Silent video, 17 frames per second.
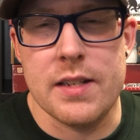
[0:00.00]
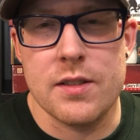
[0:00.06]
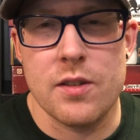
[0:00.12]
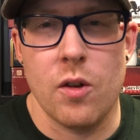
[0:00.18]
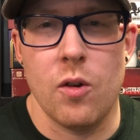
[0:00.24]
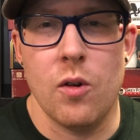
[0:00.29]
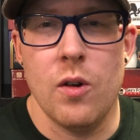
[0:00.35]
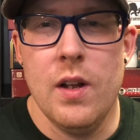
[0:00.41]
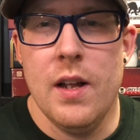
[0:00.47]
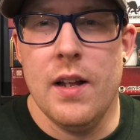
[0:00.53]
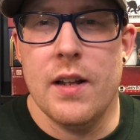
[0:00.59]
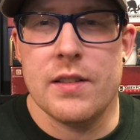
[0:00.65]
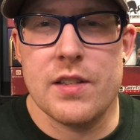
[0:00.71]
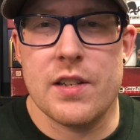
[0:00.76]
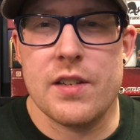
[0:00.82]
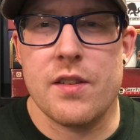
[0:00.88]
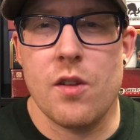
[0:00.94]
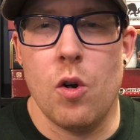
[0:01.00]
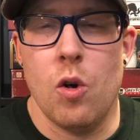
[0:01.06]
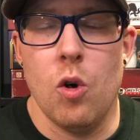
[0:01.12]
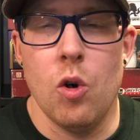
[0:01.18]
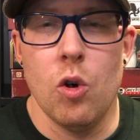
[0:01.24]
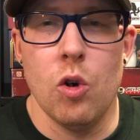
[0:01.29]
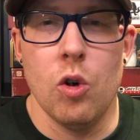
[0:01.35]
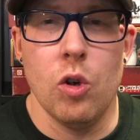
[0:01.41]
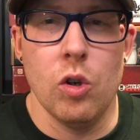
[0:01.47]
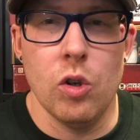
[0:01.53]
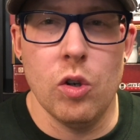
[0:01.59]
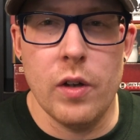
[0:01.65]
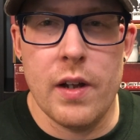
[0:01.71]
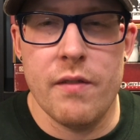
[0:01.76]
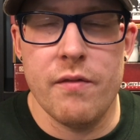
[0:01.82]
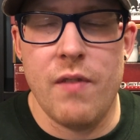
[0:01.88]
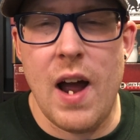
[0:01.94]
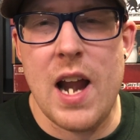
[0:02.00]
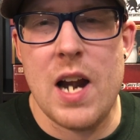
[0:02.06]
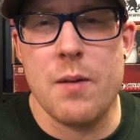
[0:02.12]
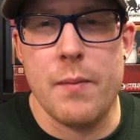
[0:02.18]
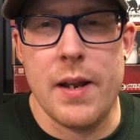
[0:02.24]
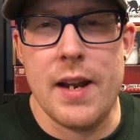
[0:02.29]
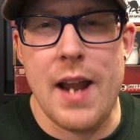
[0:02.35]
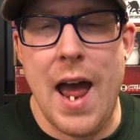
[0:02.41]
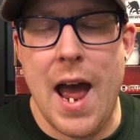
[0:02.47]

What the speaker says: So just the whole environment,